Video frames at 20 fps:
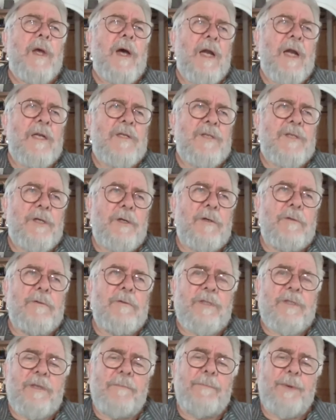And so
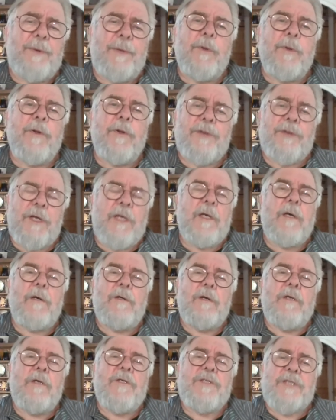some people
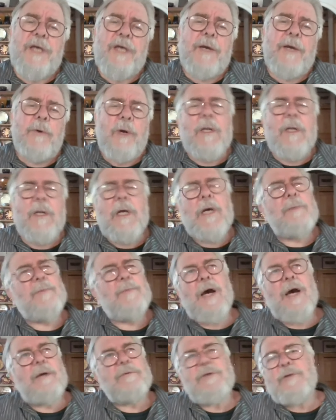say, well,
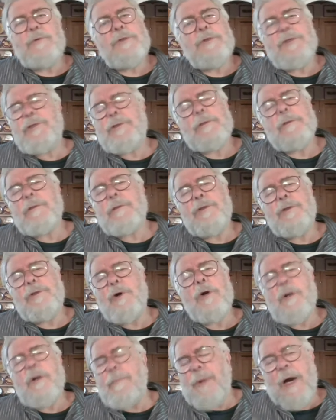perhaps we shouldn't
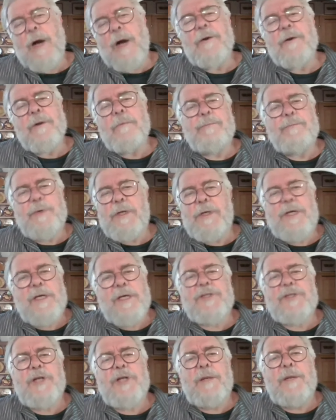talk about
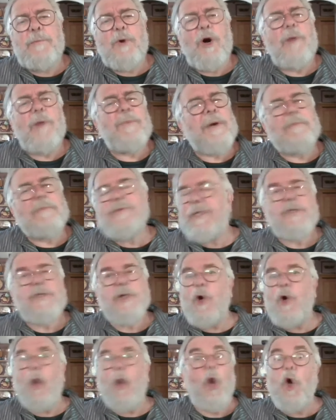prehistory anymore. Perhaps it's
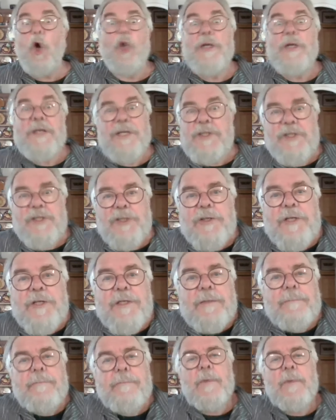all history.
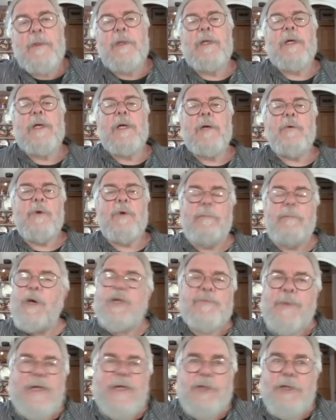We're
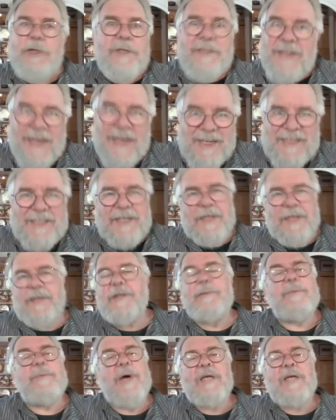much better at dating
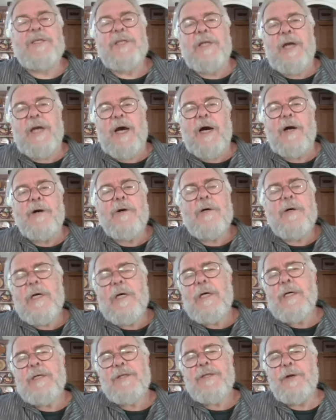the past now.
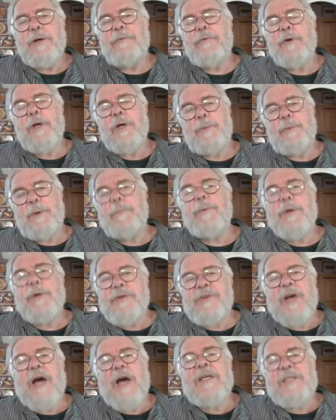So if we can be
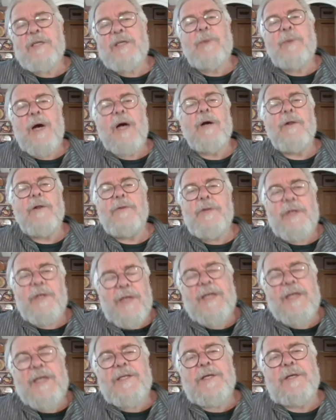precise about the
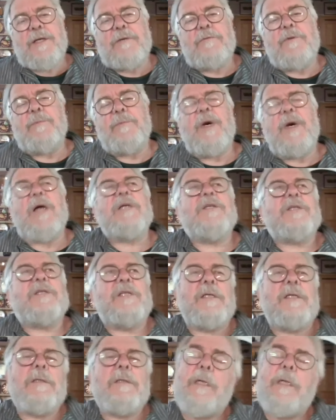dating of the past,
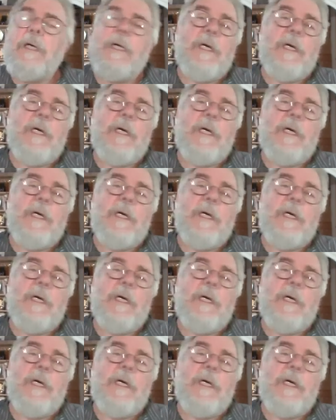then